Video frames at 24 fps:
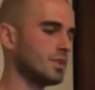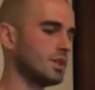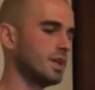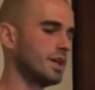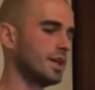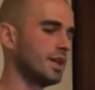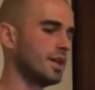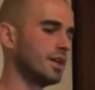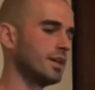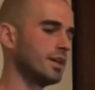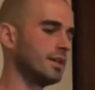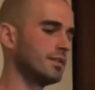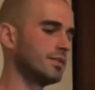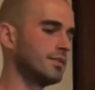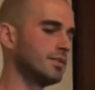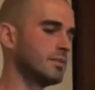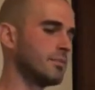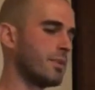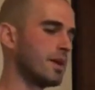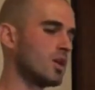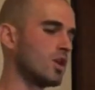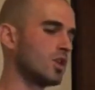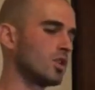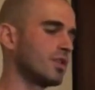Uh, in
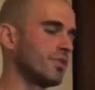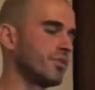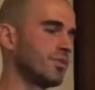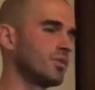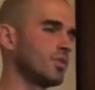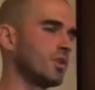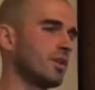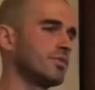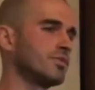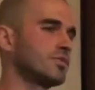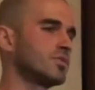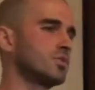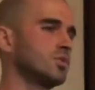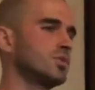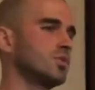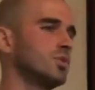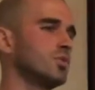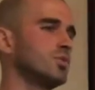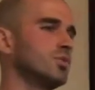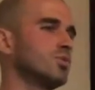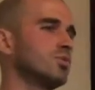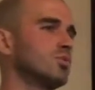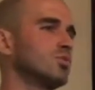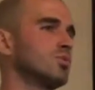the biography of
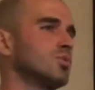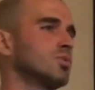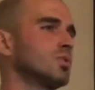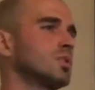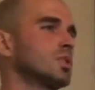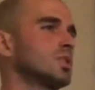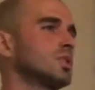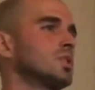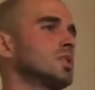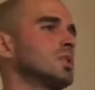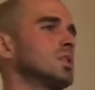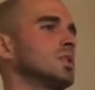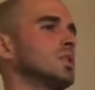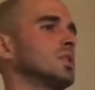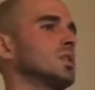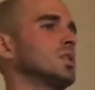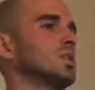Shunryu Suzuki,